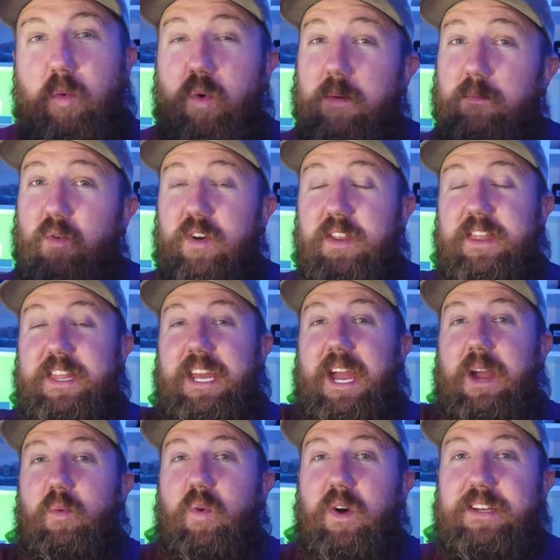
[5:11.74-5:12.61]
one more thing
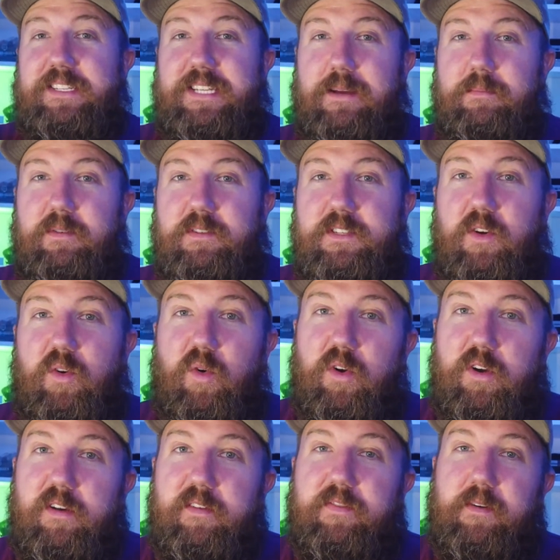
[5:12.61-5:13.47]
I was able to
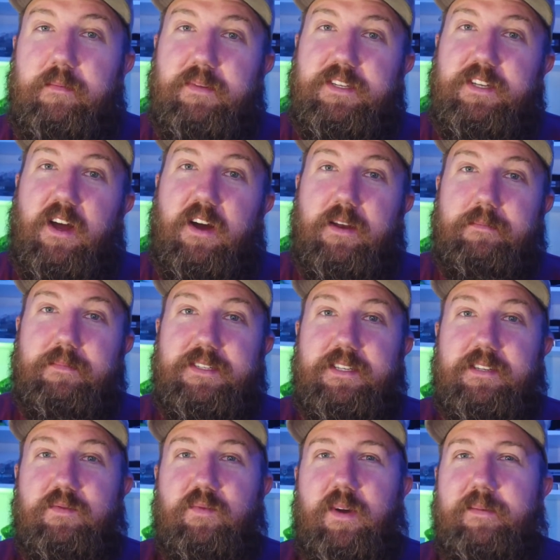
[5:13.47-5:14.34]
order from
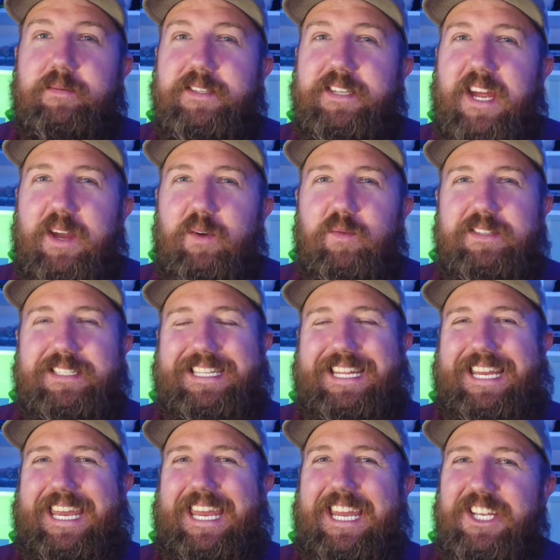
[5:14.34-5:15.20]
Autonomous's website was
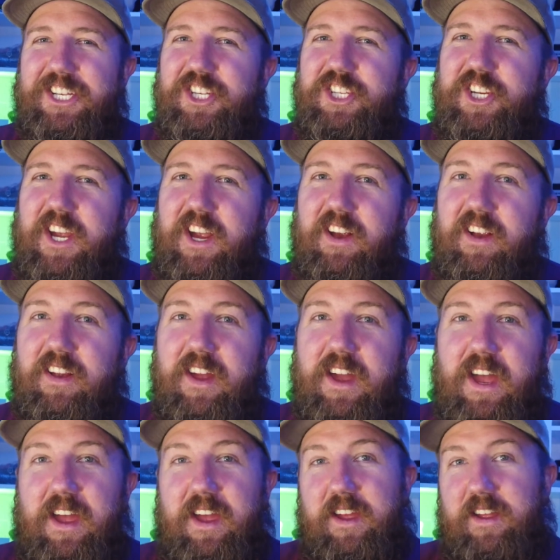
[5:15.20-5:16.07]
the Kin chair.
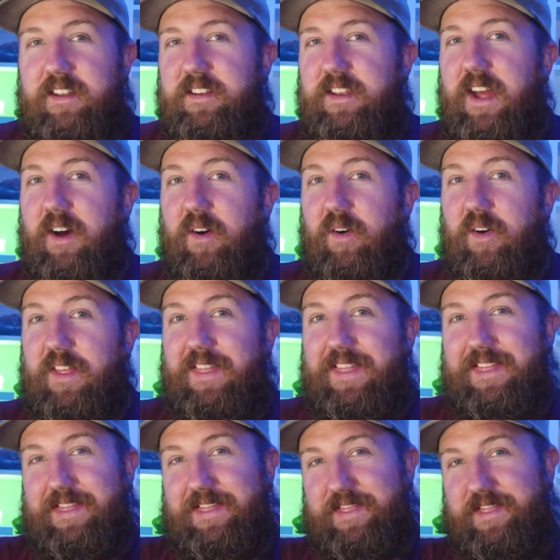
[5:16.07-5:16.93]
Now,
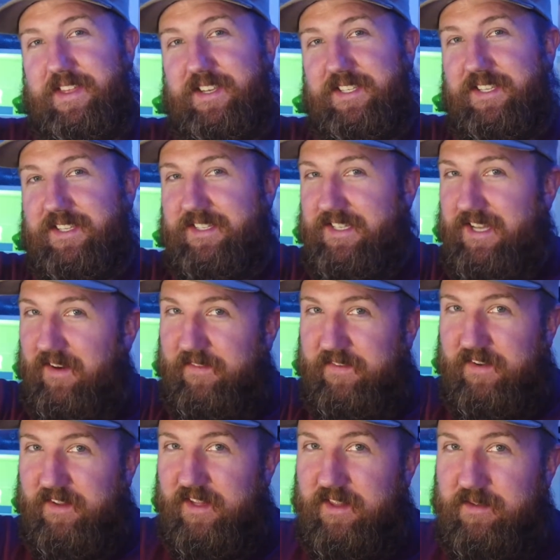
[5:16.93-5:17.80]
this is
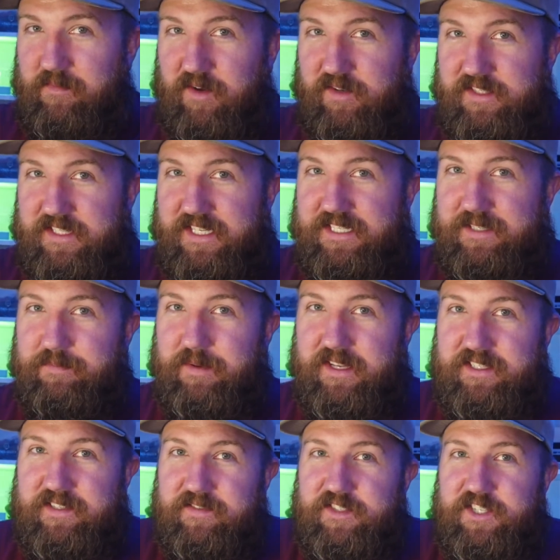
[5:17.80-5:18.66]
definitely the most
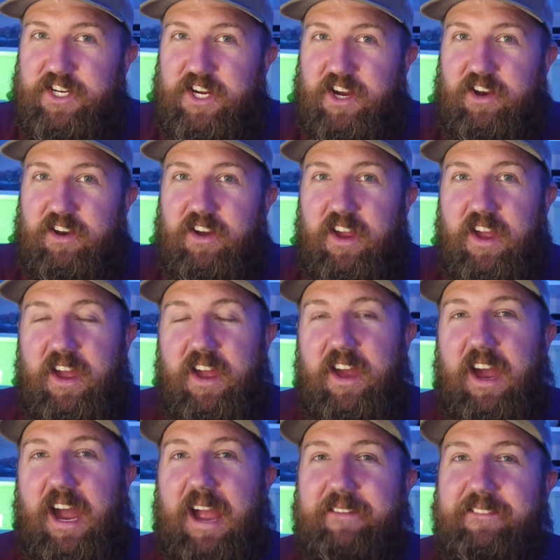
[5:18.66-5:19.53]
expensive chair
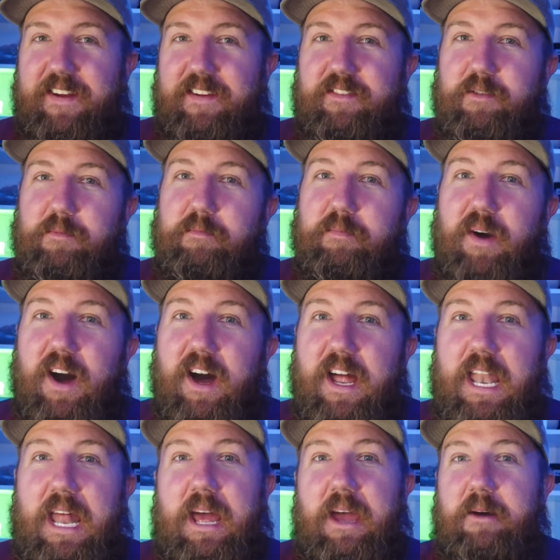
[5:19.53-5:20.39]
I've ever
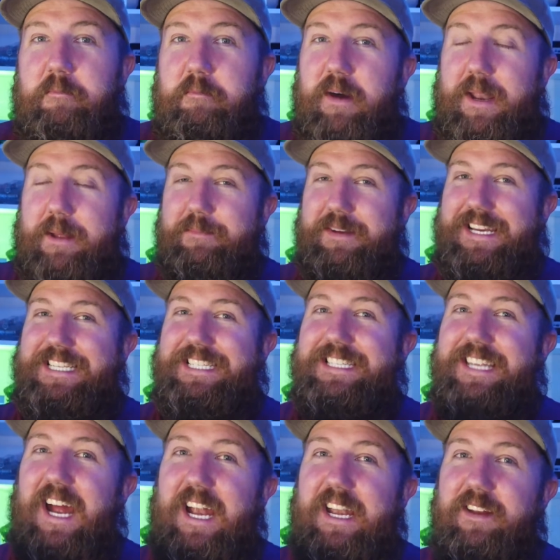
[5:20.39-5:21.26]
bought, but I'm
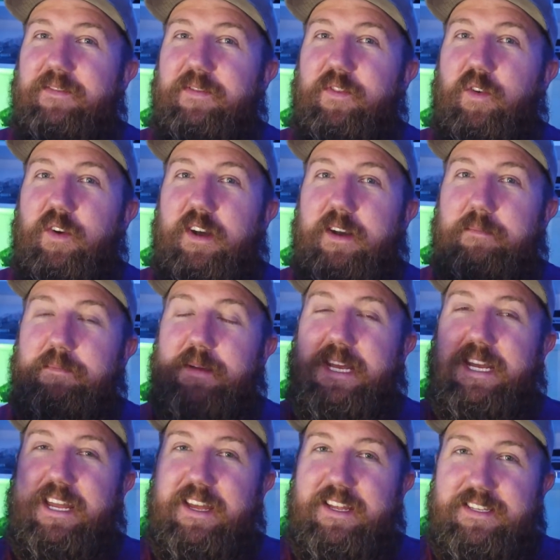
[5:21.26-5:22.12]
excited for it
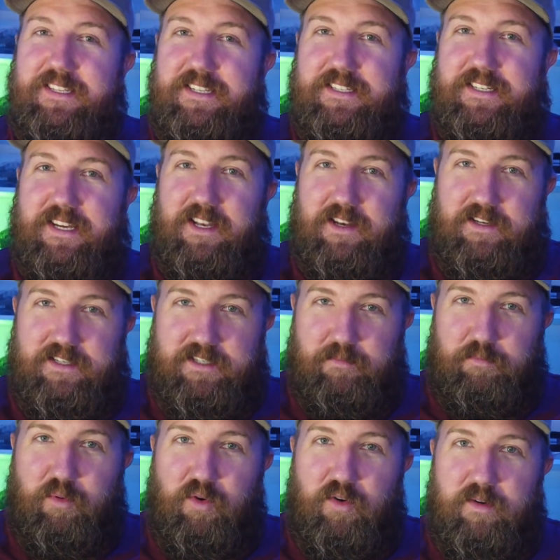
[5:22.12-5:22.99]
because it's going to
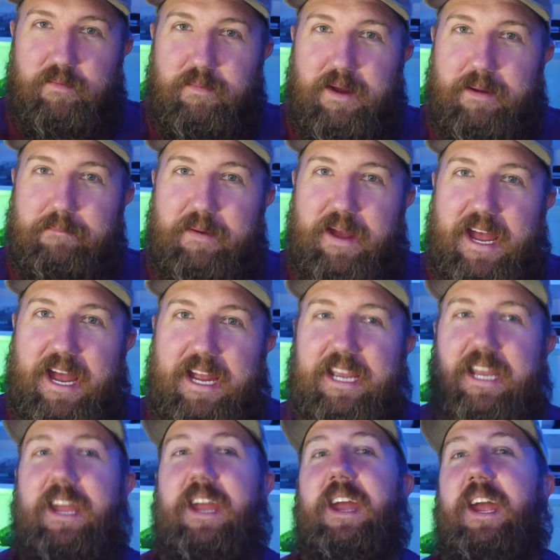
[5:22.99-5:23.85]
support my
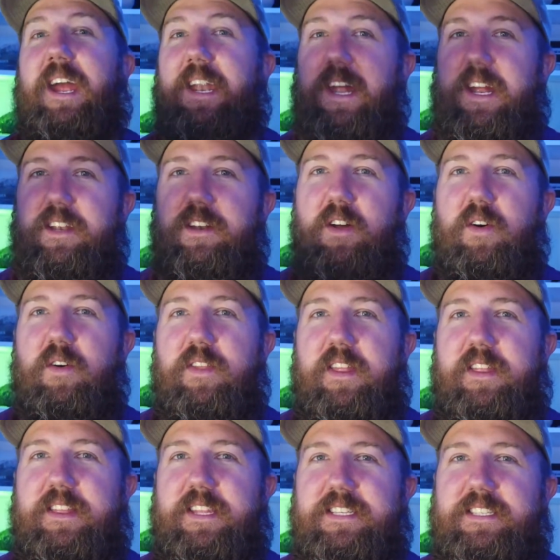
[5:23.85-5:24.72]
back. And I know
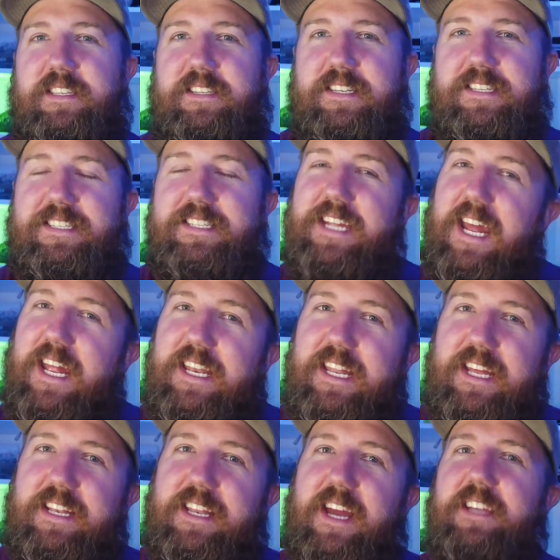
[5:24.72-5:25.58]
that this is a
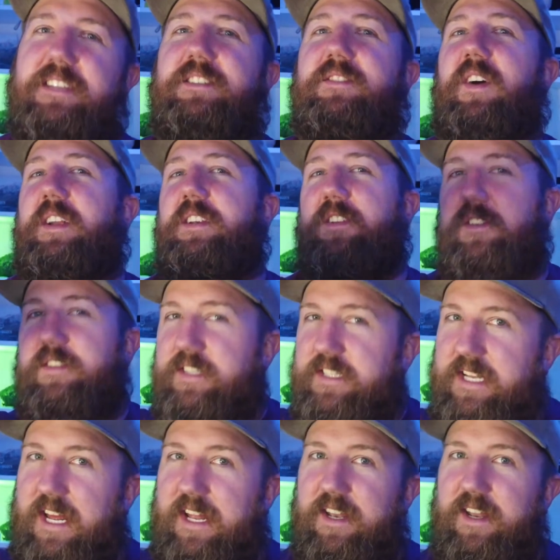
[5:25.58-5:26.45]
standing desk, so I do
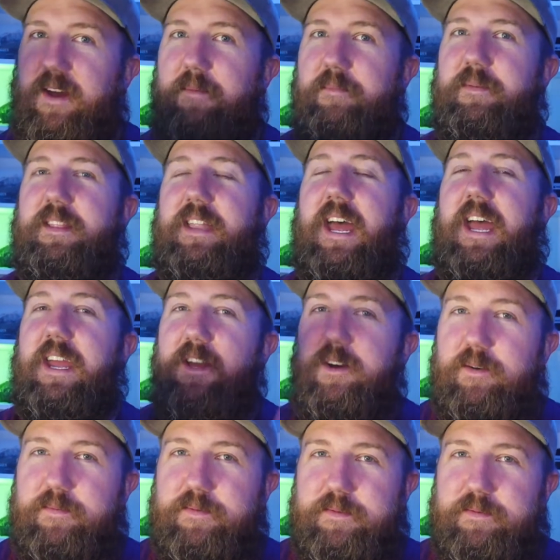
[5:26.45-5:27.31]
stand up and that
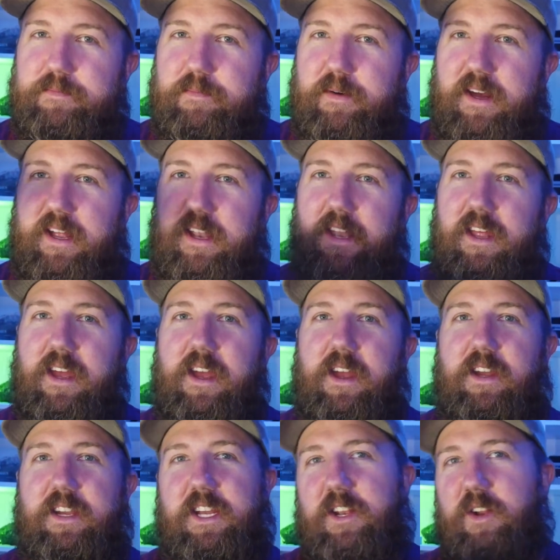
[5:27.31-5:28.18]
helps. But
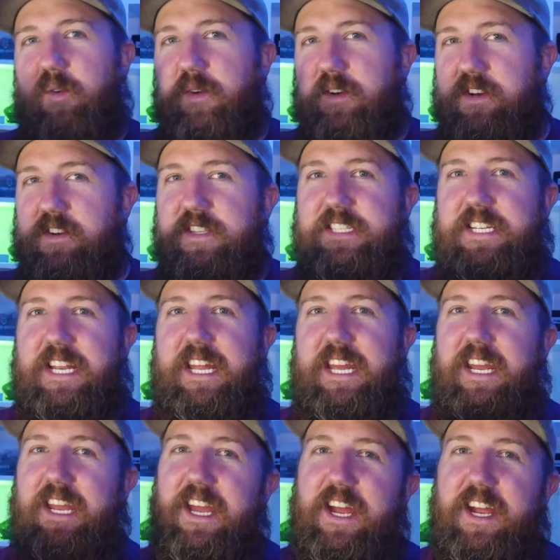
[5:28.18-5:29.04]
you know, when you're
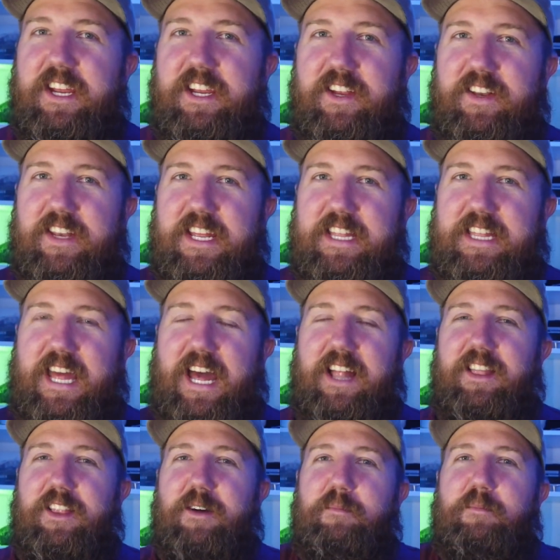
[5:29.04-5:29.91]
sitting, you need
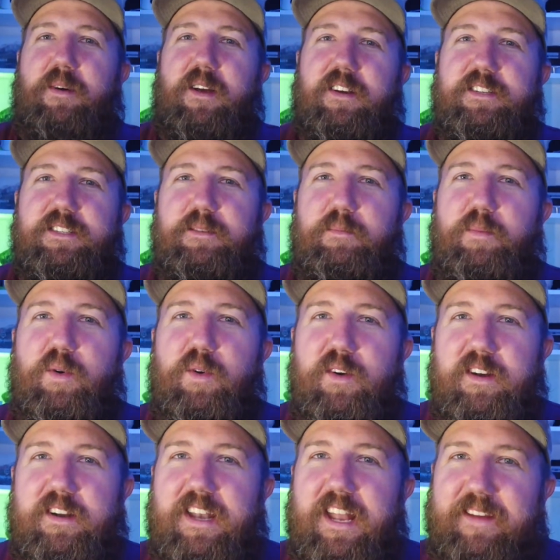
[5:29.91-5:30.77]
that lumbar
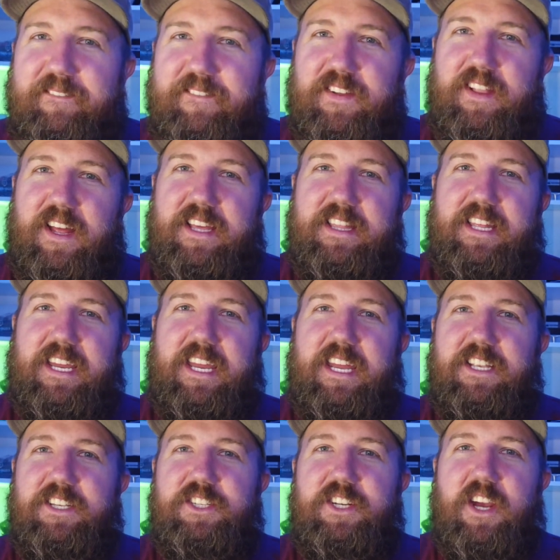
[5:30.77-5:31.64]
support. And I feel like the
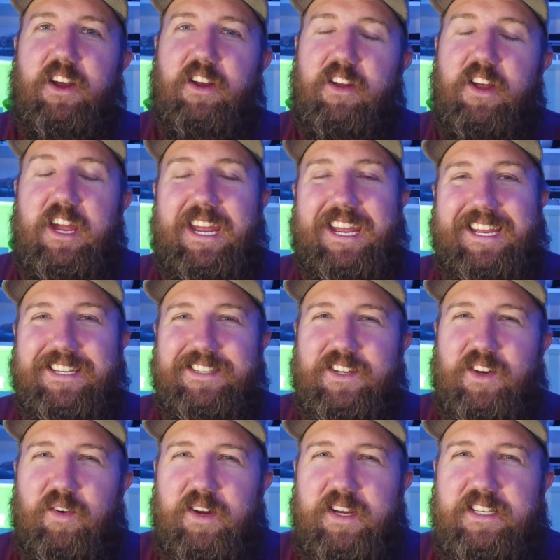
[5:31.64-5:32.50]
Kin chair is
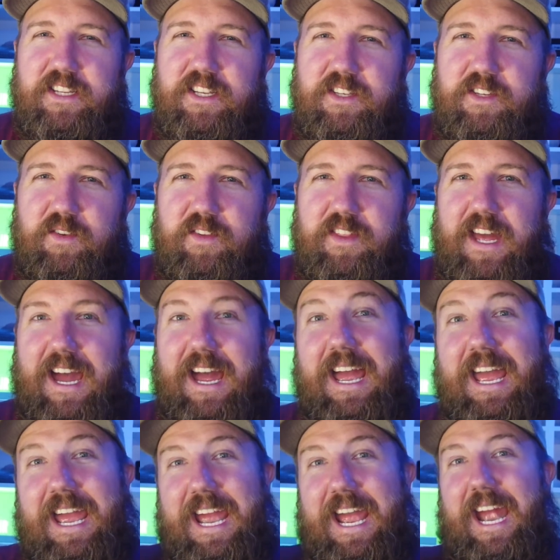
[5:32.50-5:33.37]
going to do
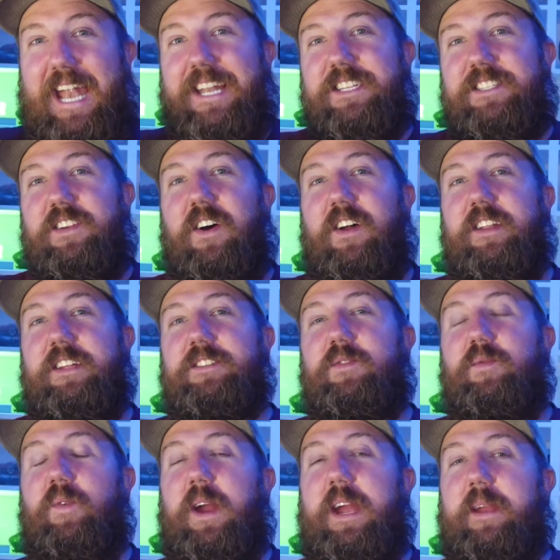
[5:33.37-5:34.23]
that. And it's on
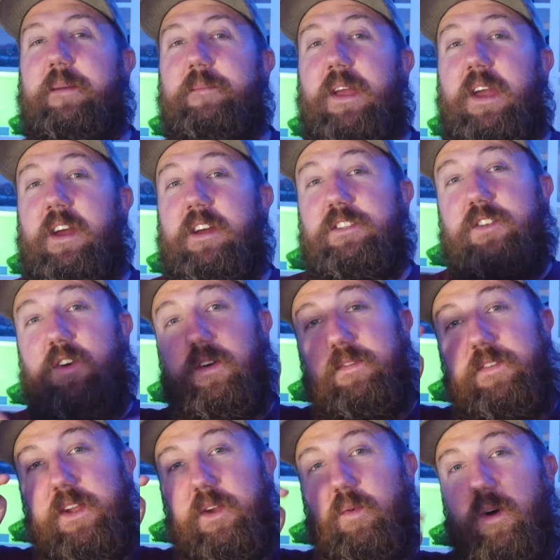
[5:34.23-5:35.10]
its way. So
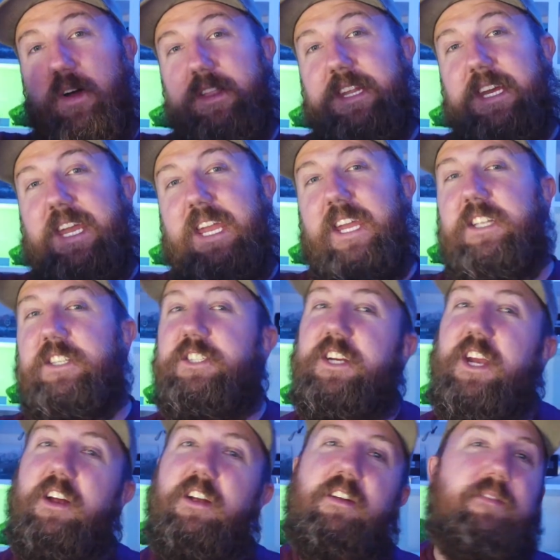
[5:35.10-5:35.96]
if you want the Kin
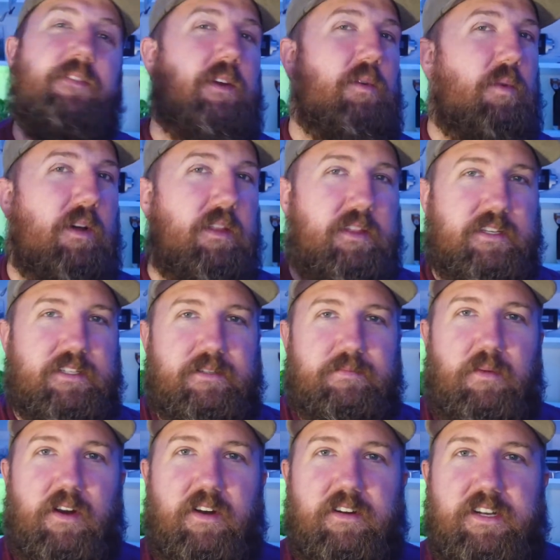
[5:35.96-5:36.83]
chair, if you want the
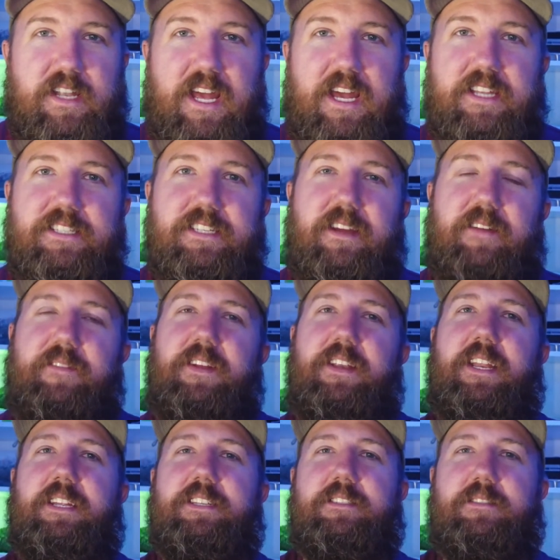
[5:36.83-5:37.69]
smart desk, if you
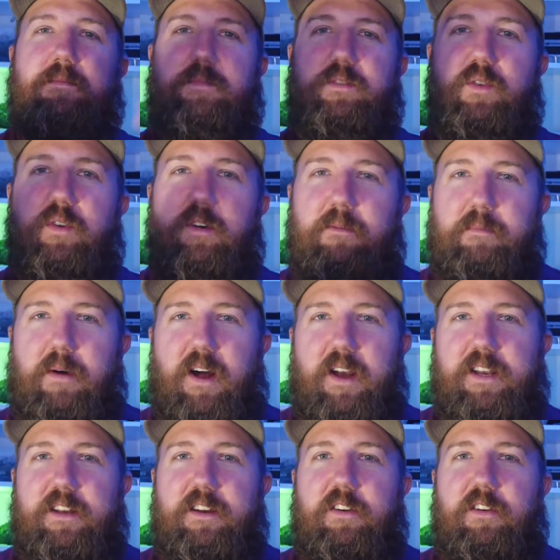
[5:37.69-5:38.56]
need some dual
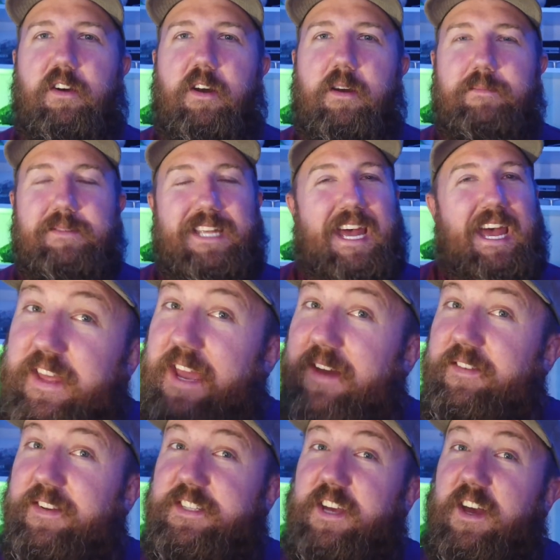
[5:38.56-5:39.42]
monitor arms, they
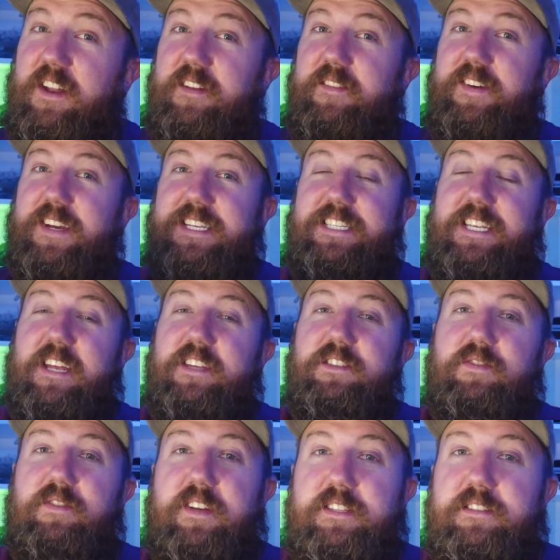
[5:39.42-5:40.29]
have a ton of
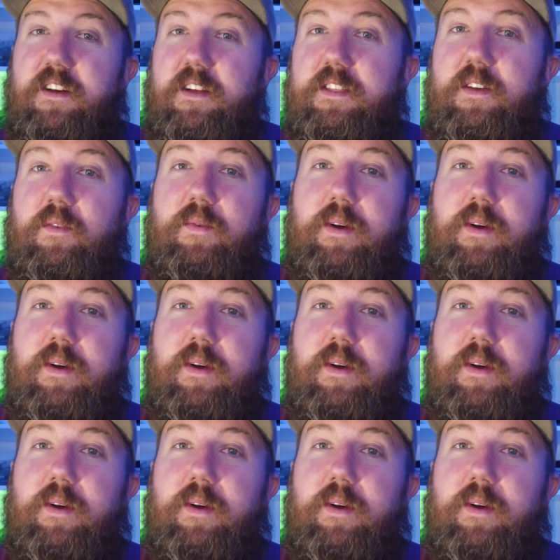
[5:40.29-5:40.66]
accessories on their